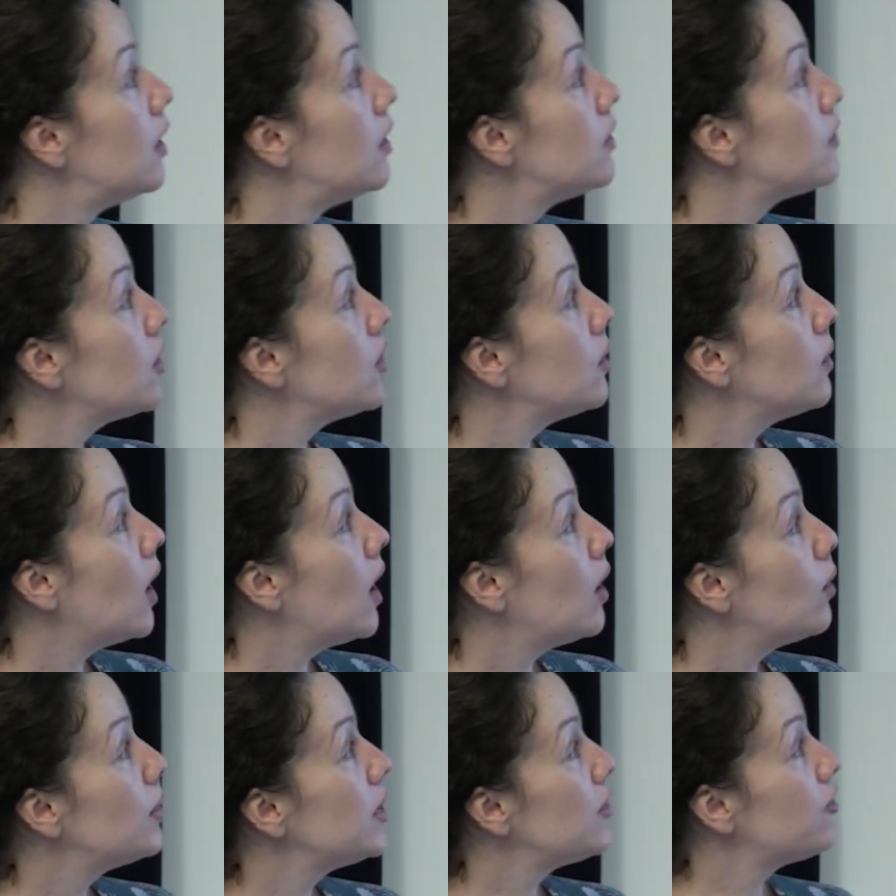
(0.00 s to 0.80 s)
So
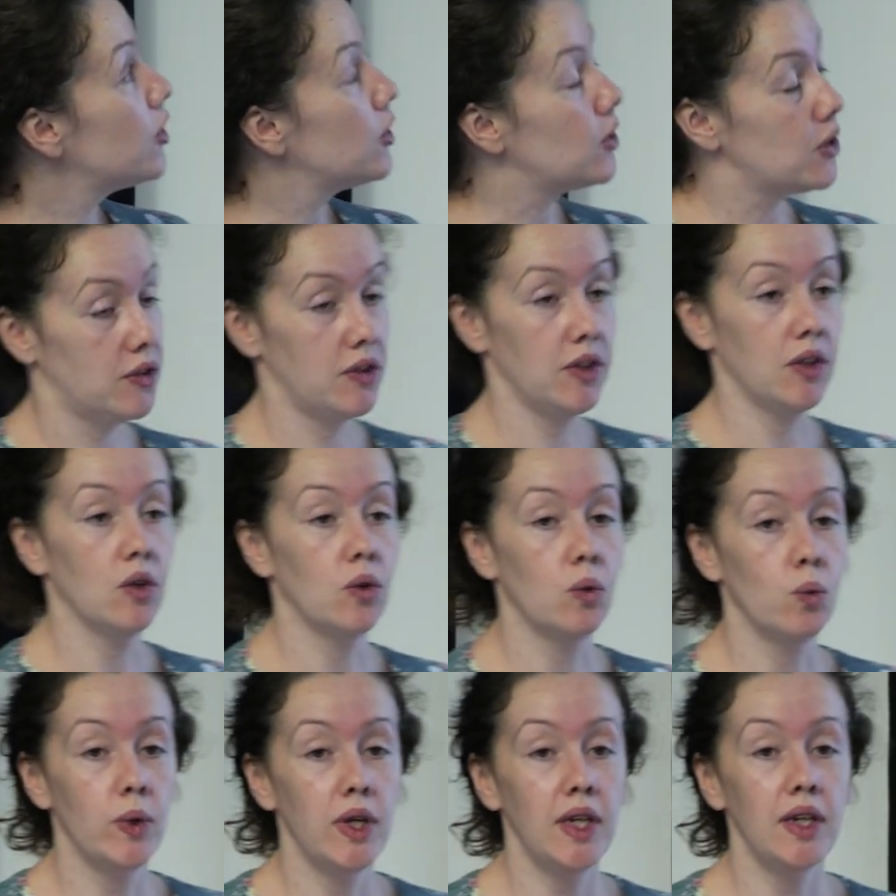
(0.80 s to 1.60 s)
I'll be focusing
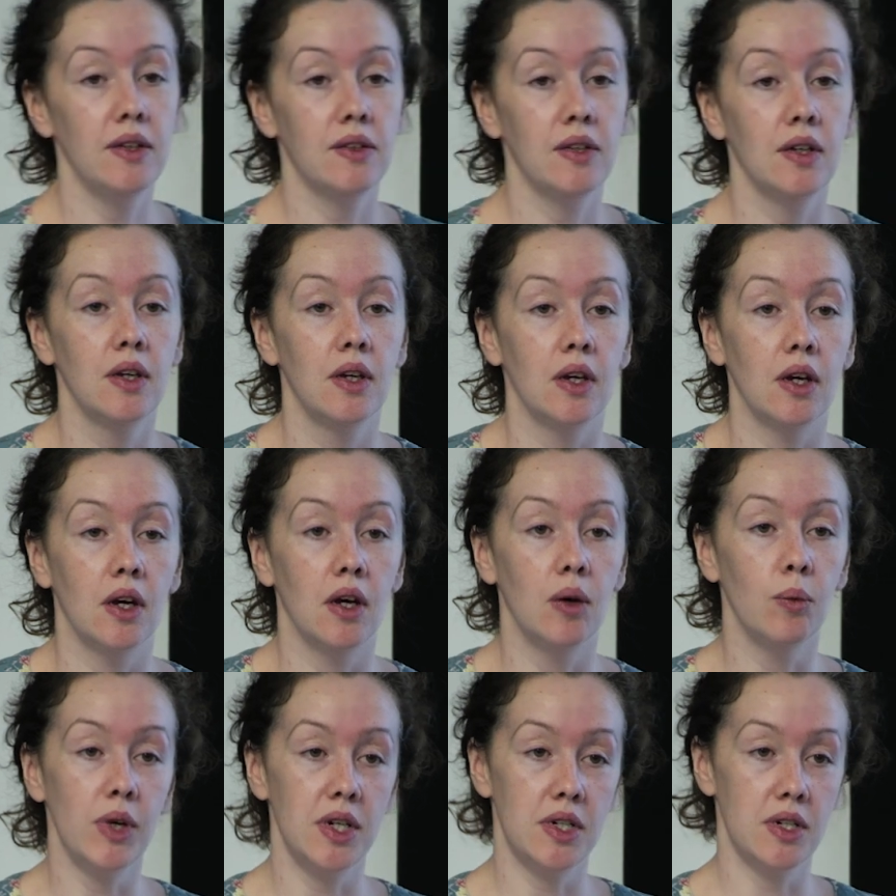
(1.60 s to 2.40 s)
on wheat,
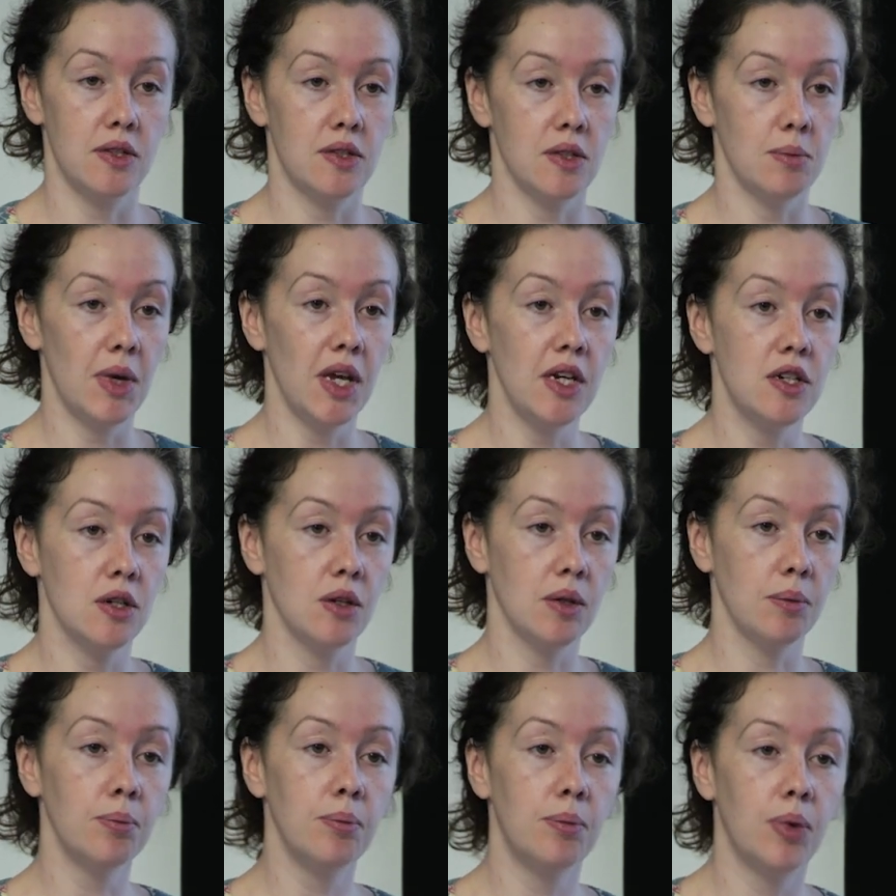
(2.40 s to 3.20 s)
which is a
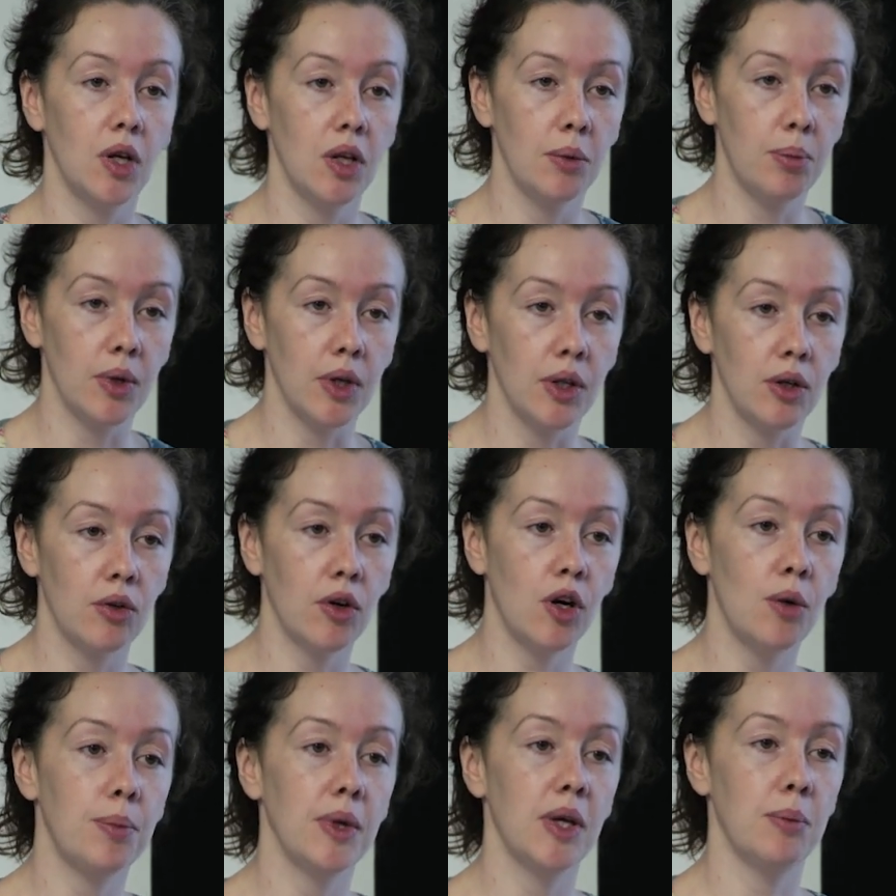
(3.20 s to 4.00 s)
major polyploid crop.